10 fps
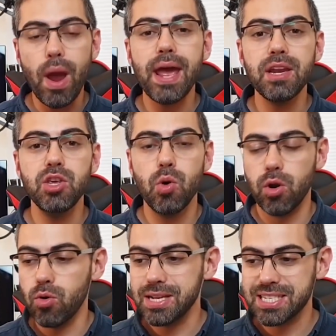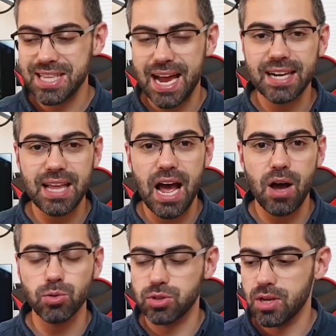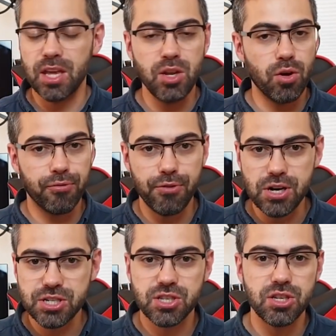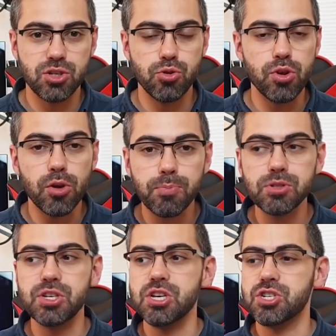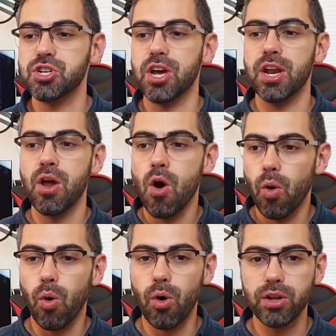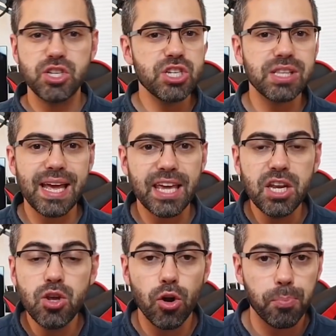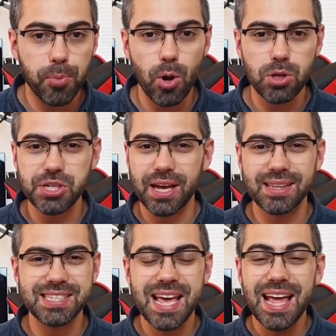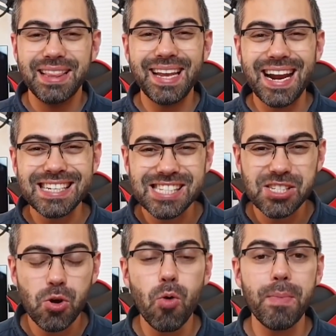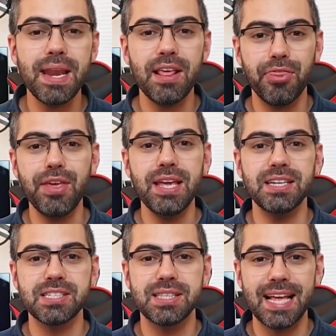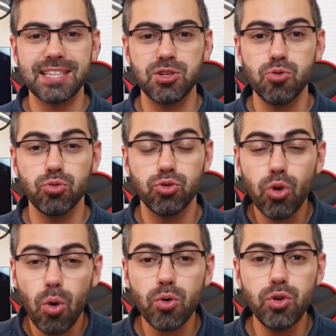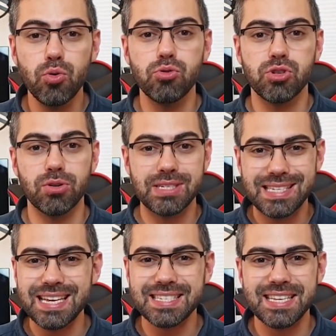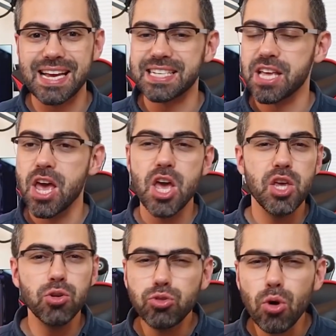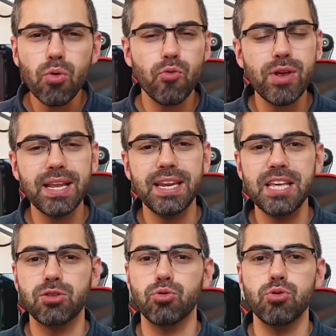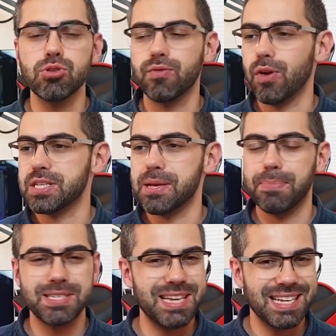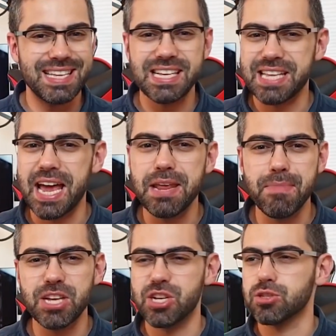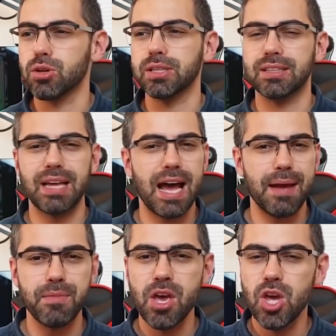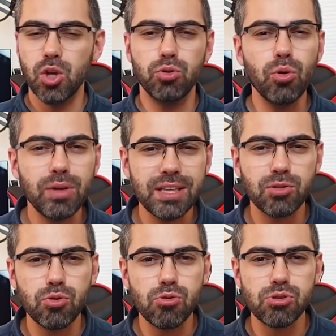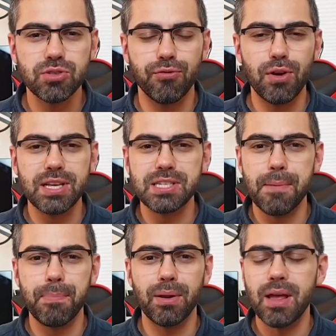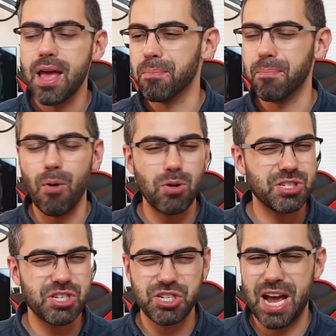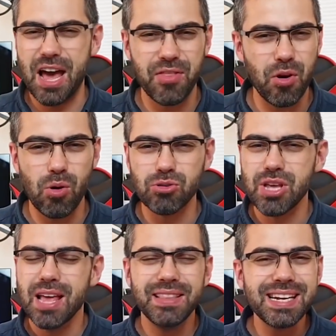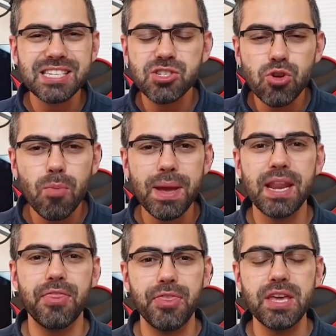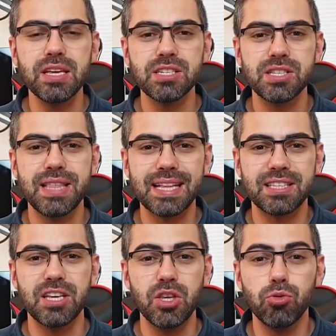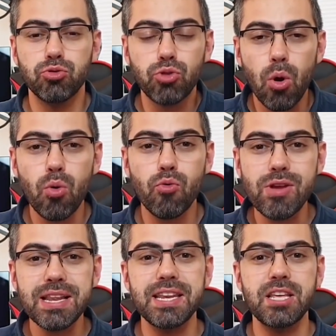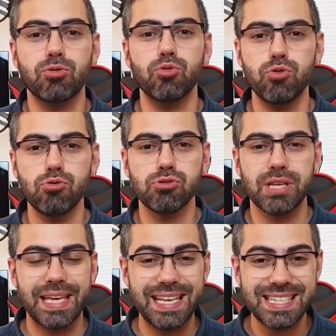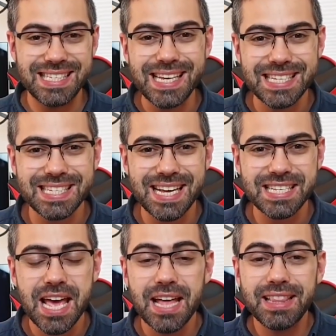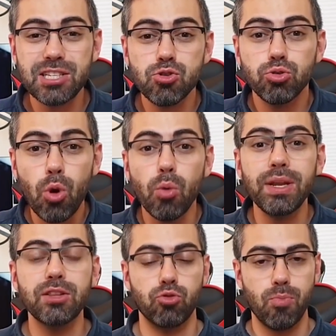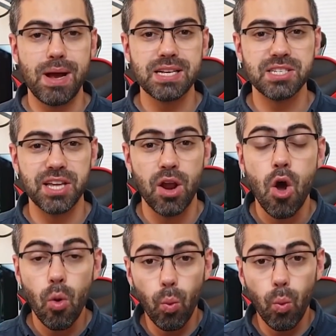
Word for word: When you are gonna start out in your first junior position or just like in your projects, there are so many things that you don't use on CSS you don't really need to use, for example, CSS animations all the time. You don't need to use, for example, box shadows. There are so many things that you don't really need to use in CSS that you don't need to master.